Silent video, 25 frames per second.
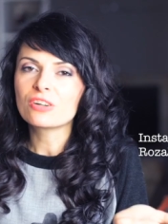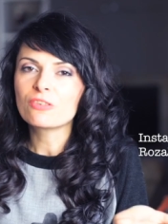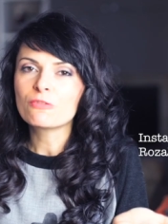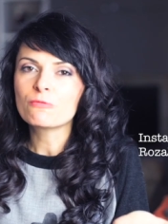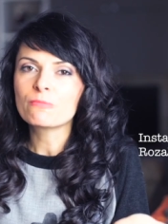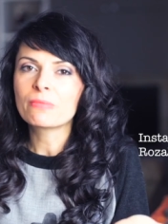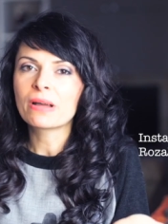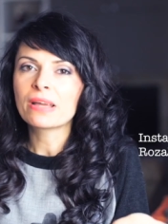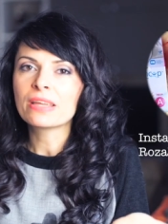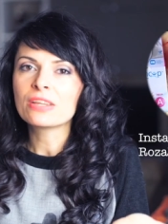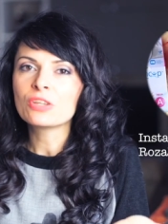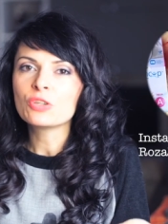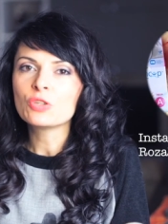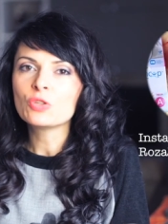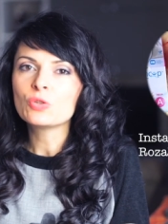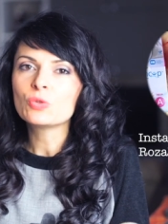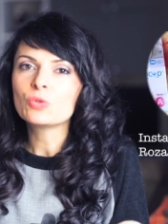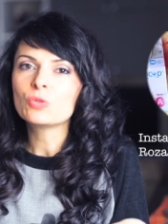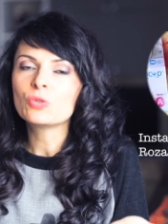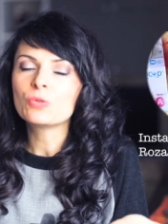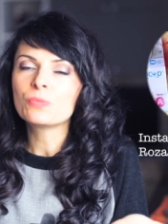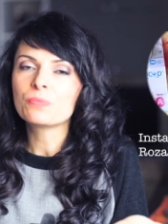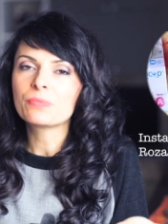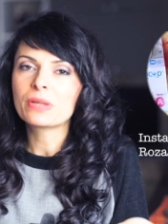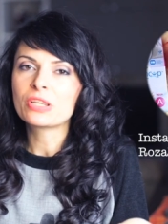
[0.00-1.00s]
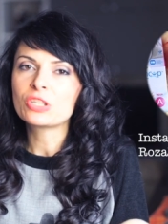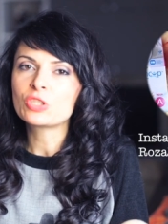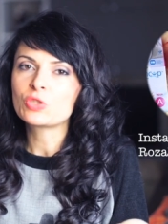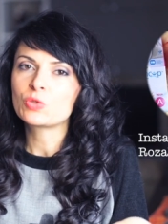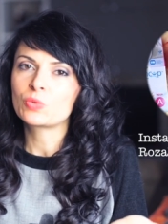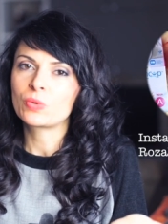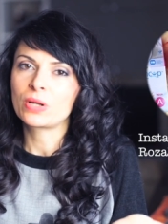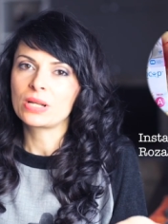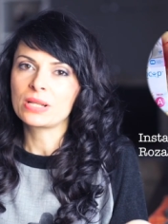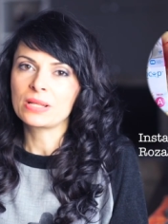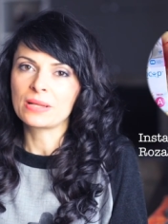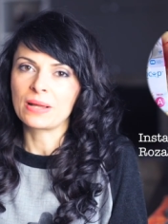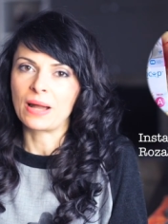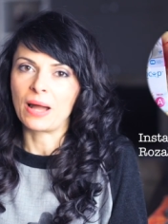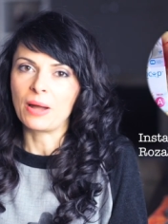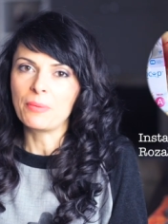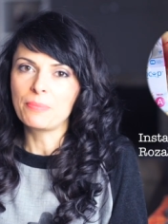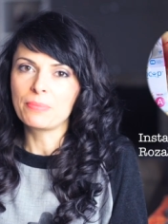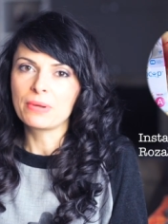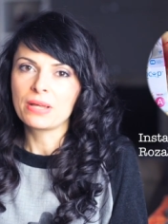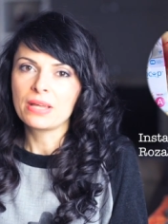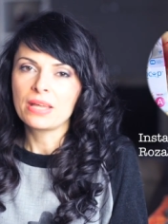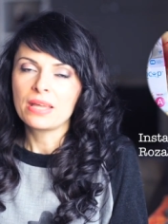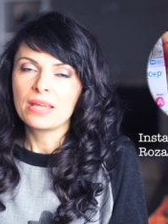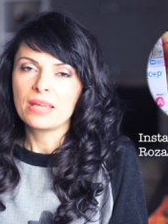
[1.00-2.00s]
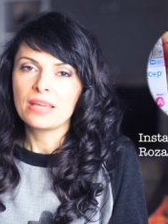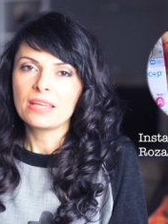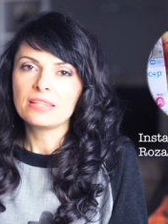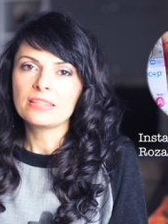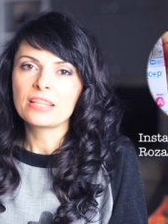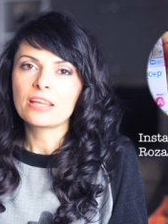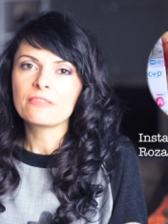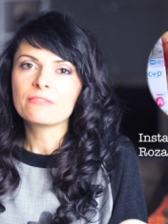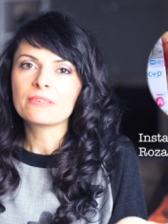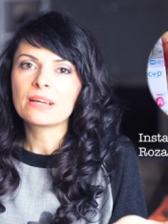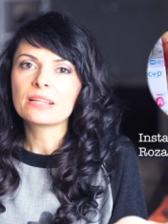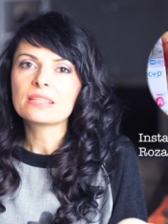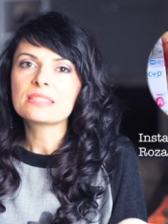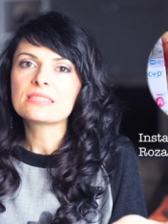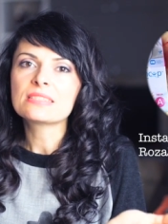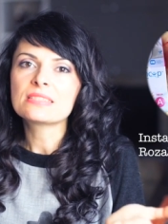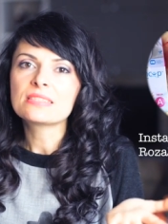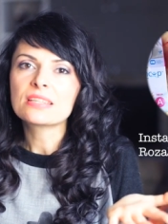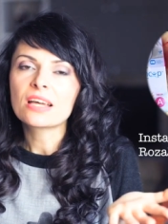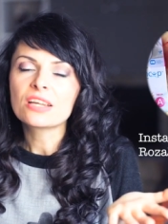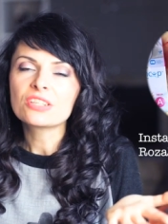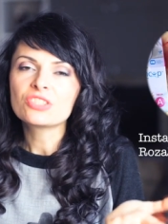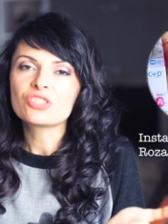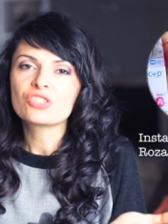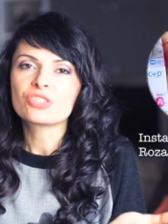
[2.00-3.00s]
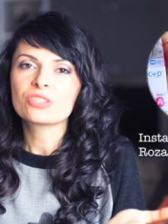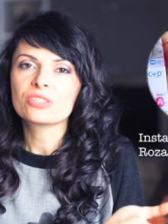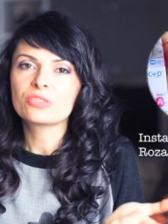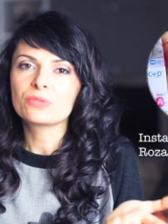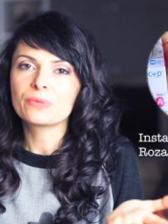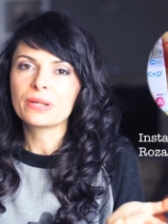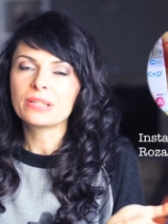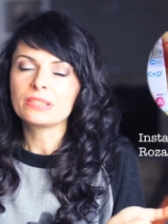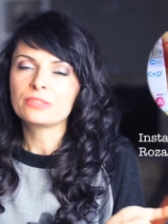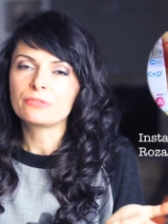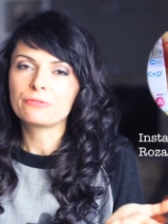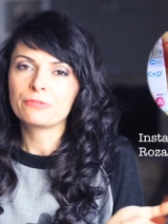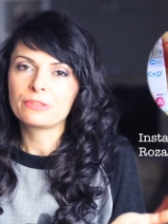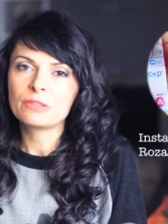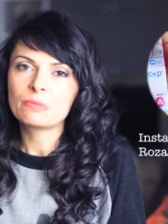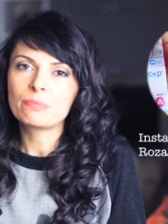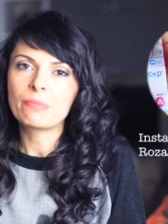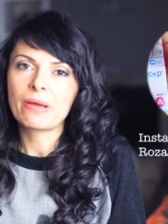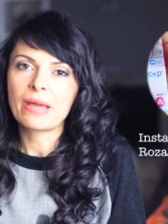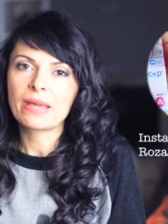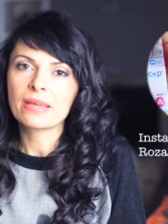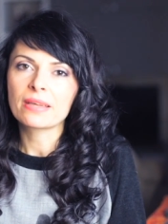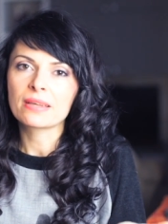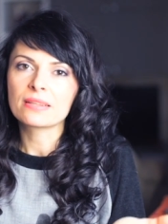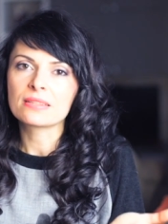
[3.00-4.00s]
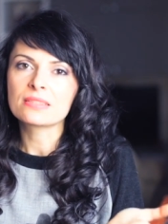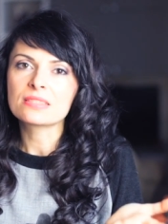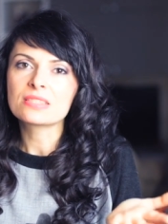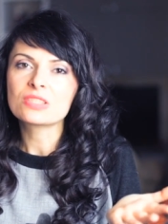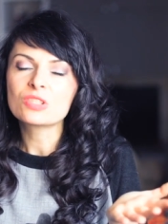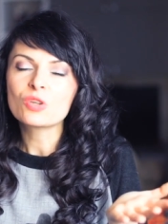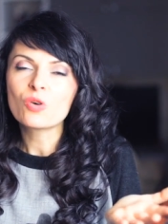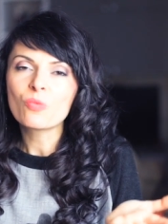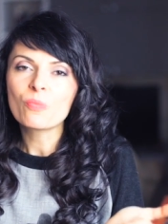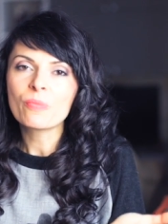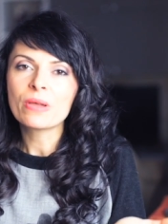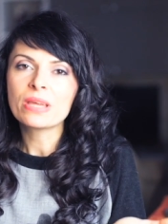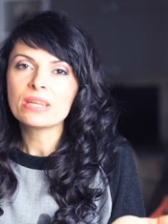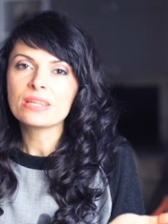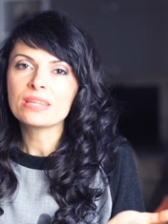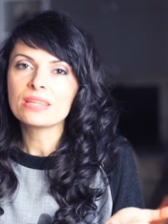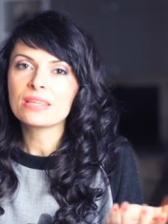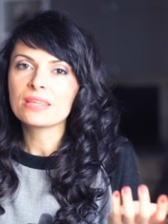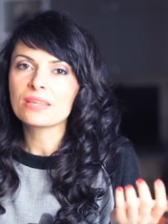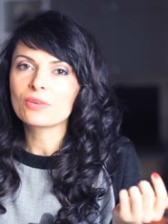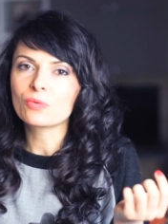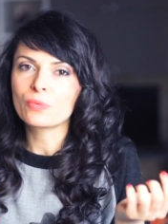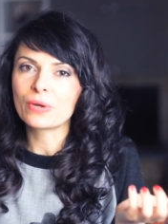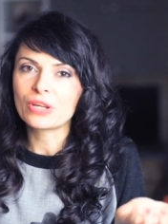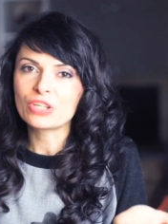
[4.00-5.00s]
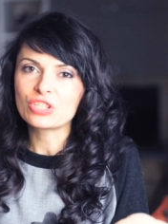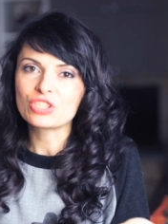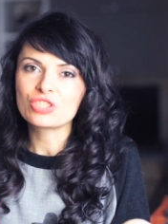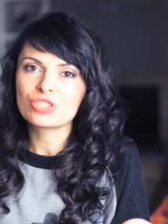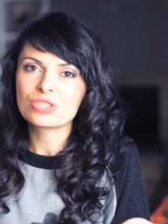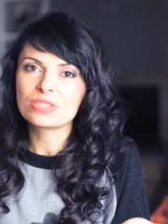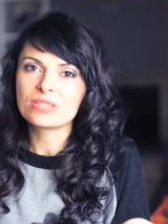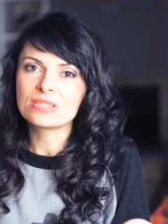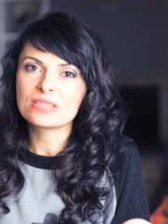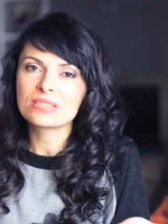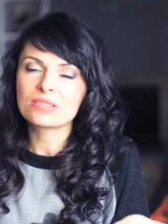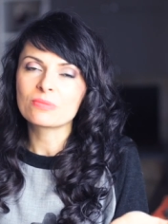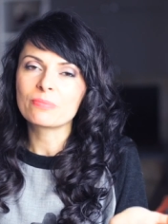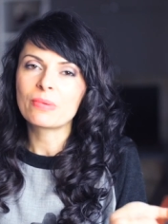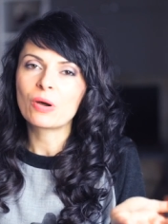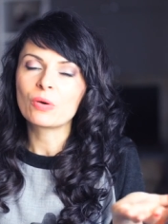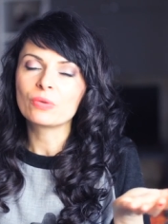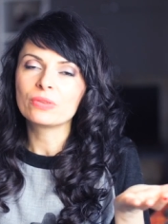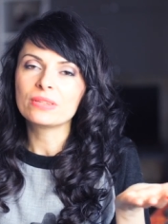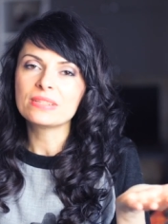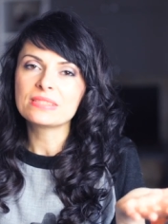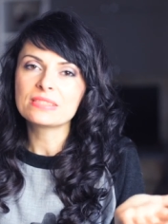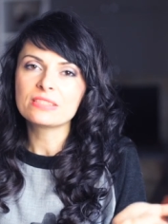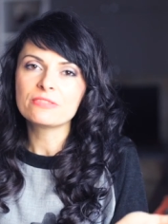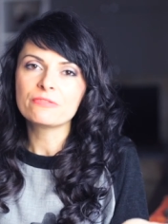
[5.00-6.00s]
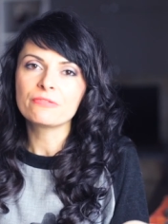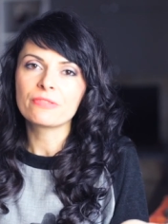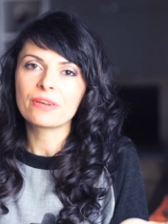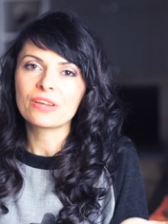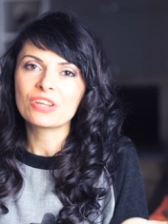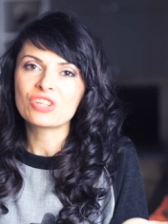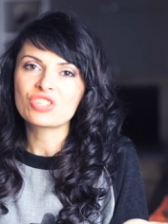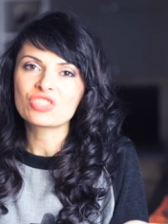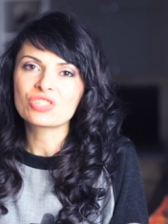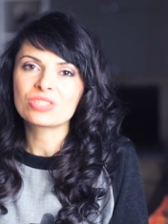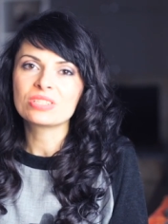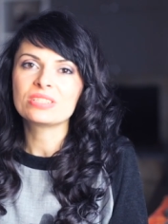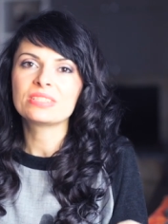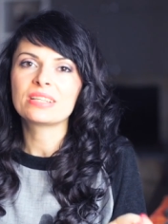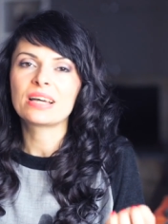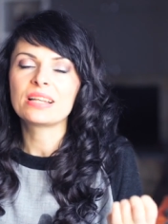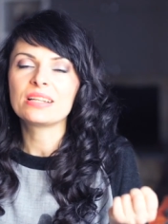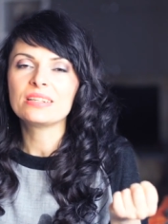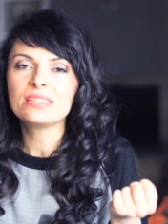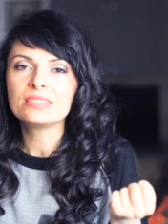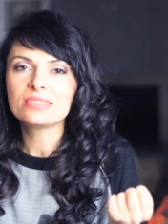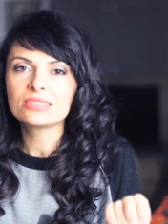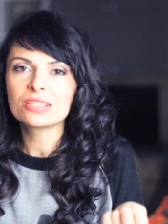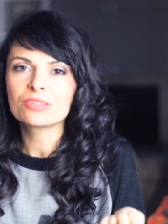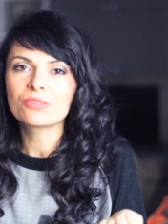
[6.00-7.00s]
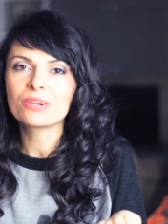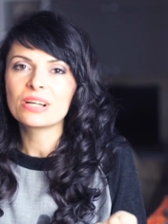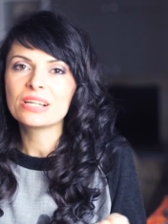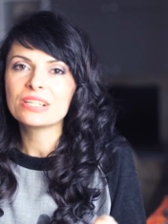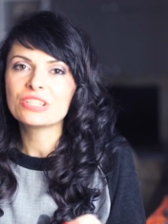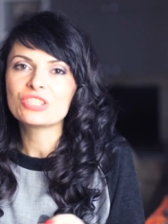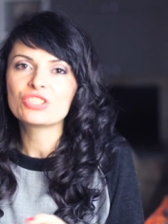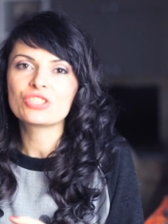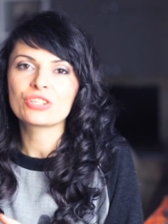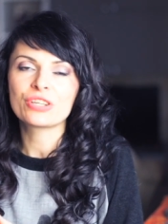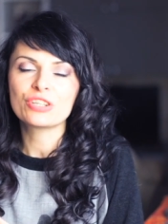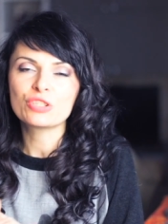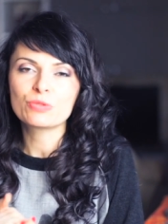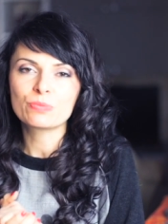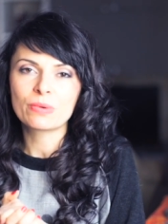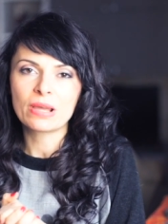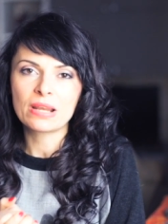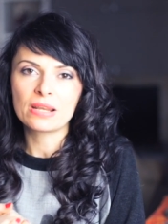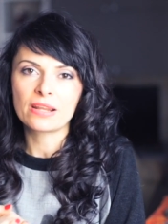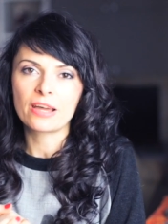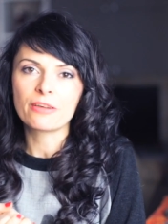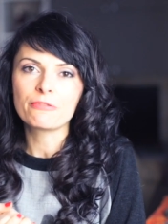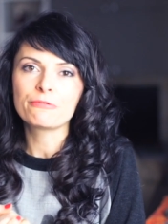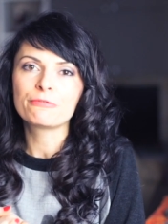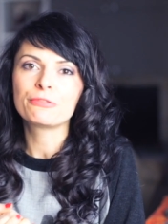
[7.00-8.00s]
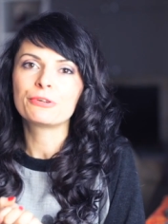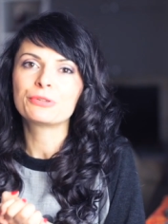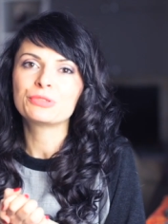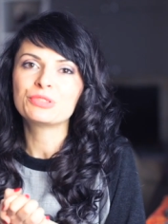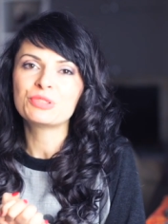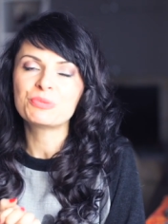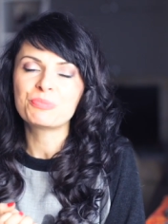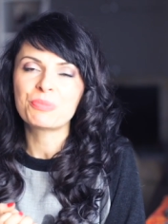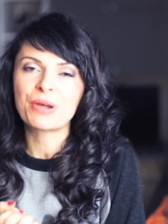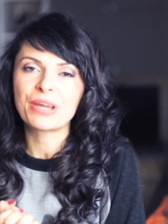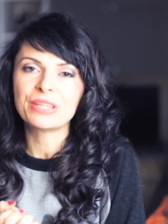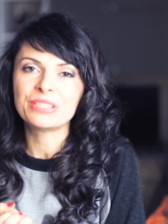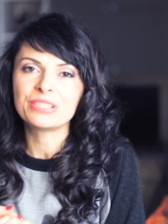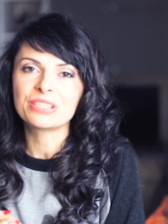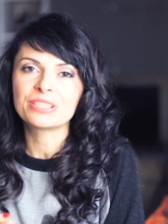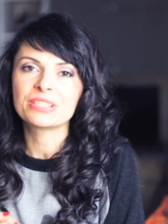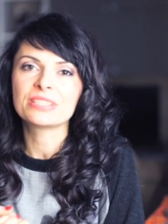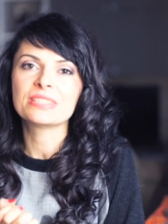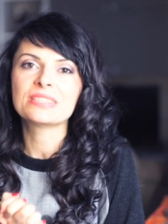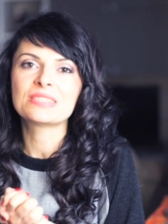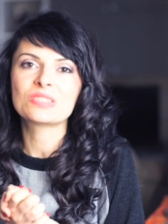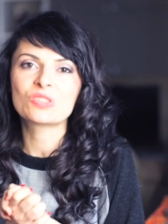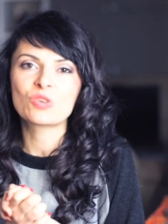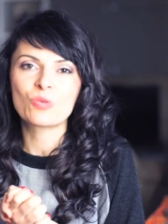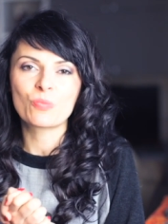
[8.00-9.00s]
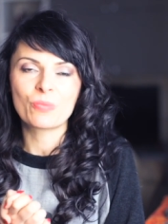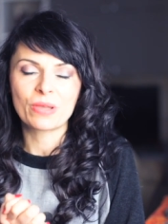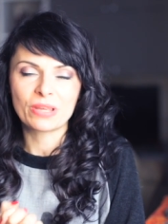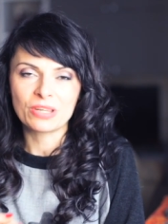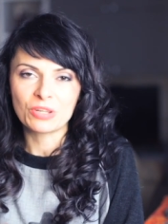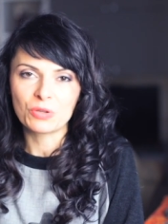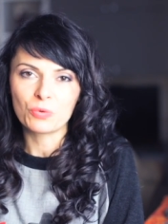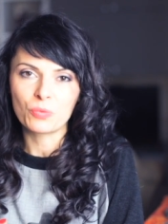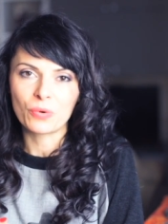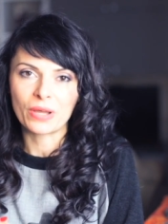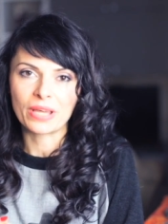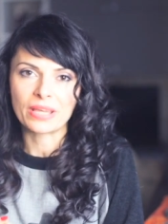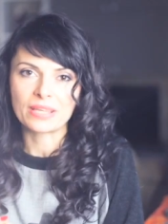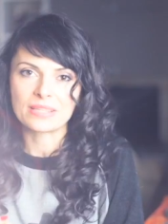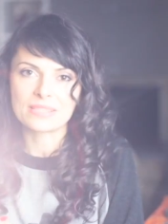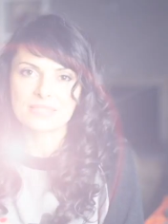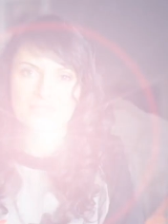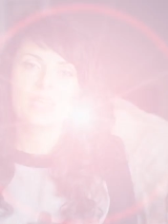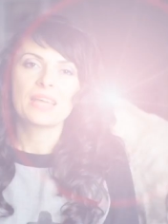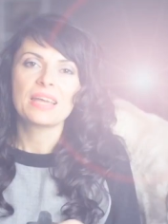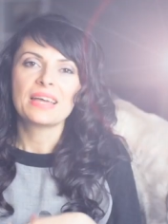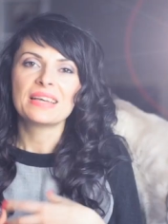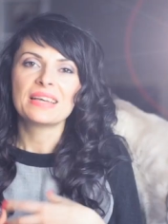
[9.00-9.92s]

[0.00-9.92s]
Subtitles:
of my new menstrual cup, and I've got such a great feedback and so many questions about this invention that literally changed my life for the better in so many ways.